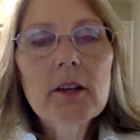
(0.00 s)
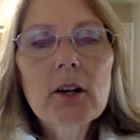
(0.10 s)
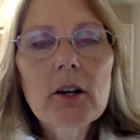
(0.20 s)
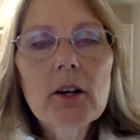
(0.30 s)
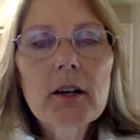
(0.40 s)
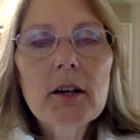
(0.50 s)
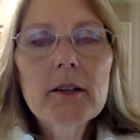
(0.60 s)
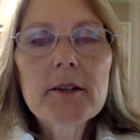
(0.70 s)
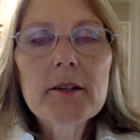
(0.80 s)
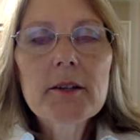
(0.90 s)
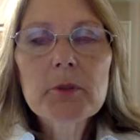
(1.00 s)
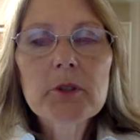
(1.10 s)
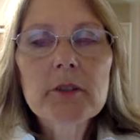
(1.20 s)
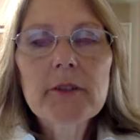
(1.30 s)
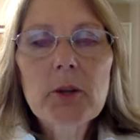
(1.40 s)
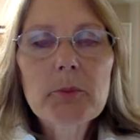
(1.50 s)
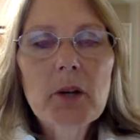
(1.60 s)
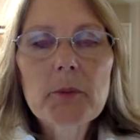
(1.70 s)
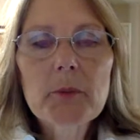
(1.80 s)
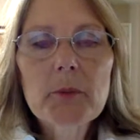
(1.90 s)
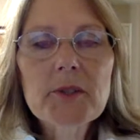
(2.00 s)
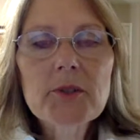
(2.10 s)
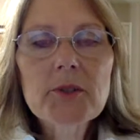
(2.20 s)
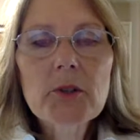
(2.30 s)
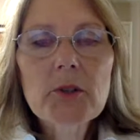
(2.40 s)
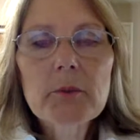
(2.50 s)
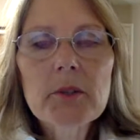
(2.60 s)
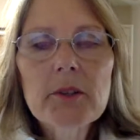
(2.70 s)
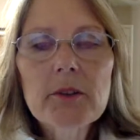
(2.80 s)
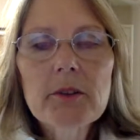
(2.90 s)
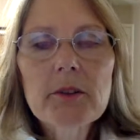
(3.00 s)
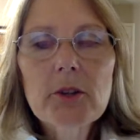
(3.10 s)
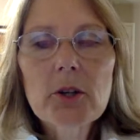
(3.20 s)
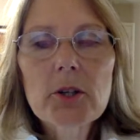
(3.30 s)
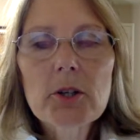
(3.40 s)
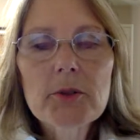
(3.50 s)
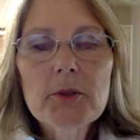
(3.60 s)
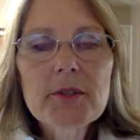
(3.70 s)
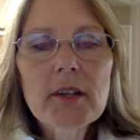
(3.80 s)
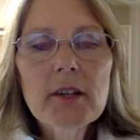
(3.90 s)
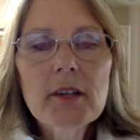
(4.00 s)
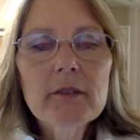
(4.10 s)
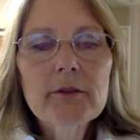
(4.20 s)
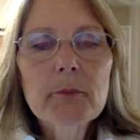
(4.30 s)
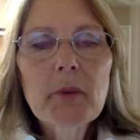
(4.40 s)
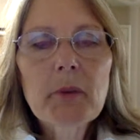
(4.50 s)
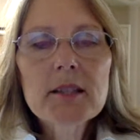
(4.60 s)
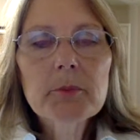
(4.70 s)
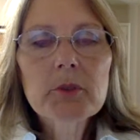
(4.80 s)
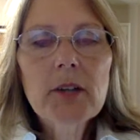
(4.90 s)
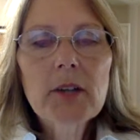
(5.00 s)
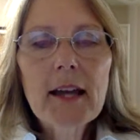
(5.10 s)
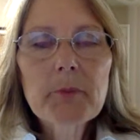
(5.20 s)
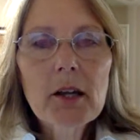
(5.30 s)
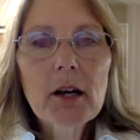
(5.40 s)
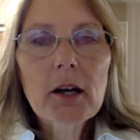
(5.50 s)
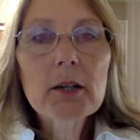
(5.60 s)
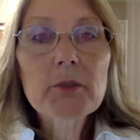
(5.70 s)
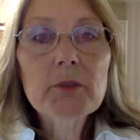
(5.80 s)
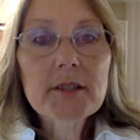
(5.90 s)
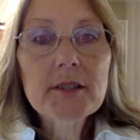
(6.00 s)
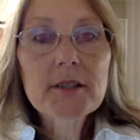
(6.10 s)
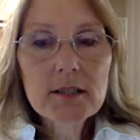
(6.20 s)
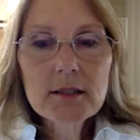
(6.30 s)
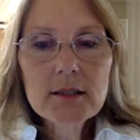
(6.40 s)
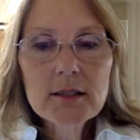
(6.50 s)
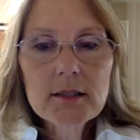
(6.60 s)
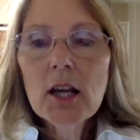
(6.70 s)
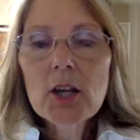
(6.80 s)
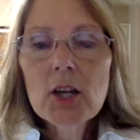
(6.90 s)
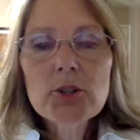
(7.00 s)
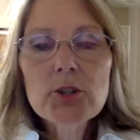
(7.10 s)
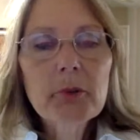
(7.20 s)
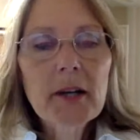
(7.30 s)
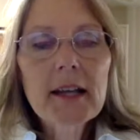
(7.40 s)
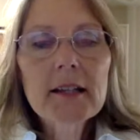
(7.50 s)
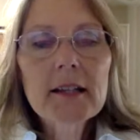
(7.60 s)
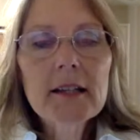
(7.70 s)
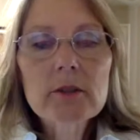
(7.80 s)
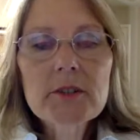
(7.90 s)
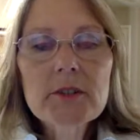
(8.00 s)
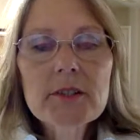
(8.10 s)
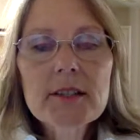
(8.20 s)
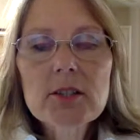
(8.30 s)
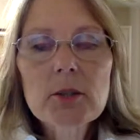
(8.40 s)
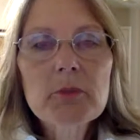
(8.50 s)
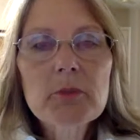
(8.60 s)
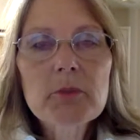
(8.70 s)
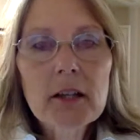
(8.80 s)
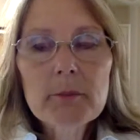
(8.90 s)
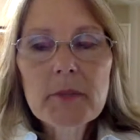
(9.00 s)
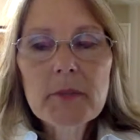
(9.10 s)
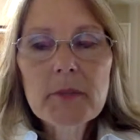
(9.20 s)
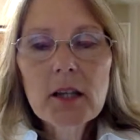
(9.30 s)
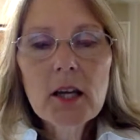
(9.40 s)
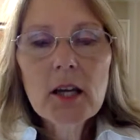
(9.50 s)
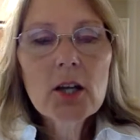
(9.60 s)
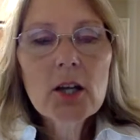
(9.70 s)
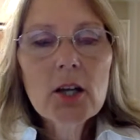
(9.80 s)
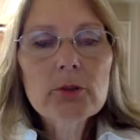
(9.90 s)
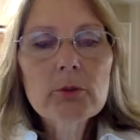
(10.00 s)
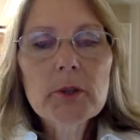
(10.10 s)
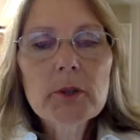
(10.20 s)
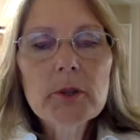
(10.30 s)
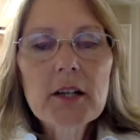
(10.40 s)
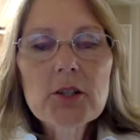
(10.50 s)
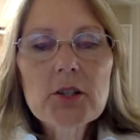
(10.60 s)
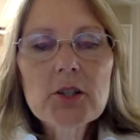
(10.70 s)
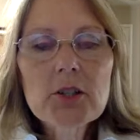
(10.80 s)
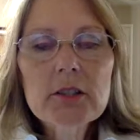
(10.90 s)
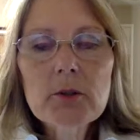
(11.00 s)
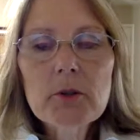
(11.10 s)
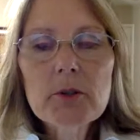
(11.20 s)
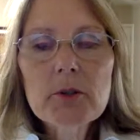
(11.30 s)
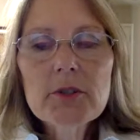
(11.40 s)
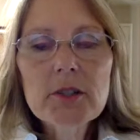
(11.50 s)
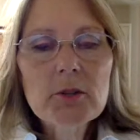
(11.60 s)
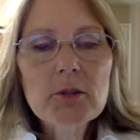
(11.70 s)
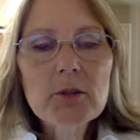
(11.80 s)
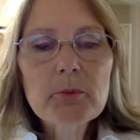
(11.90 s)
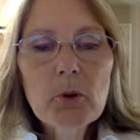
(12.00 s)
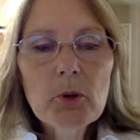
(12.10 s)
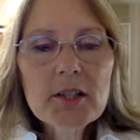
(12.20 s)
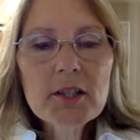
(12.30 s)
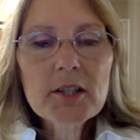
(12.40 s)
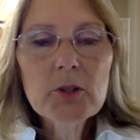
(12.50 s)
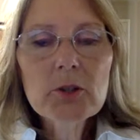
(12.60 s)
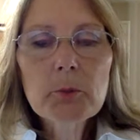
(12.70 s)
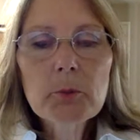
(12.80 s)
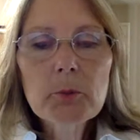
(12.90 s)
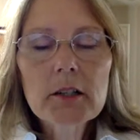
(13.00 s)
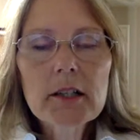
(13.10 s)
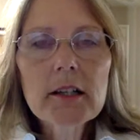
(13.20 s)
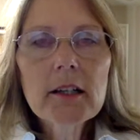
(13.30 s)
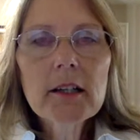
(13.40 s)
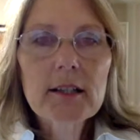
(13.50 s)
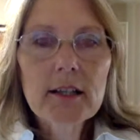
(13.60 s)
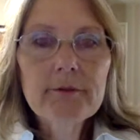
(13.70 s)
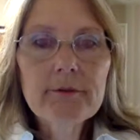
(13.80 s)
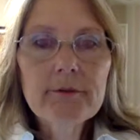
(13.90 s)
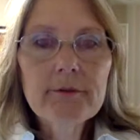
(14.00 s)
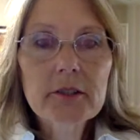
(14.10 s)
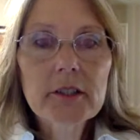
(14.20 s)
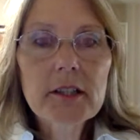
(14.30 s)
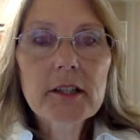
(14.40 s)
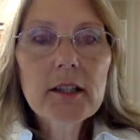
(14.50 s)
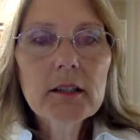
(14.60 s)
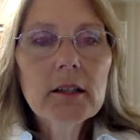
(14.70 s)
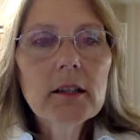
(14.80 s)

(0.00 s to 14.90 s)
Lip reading: There are a number of health problems associated with their use, from possible antibiotic resistance to brain and nervous system development to reproduction disorders such as poor sperm quality and infertility.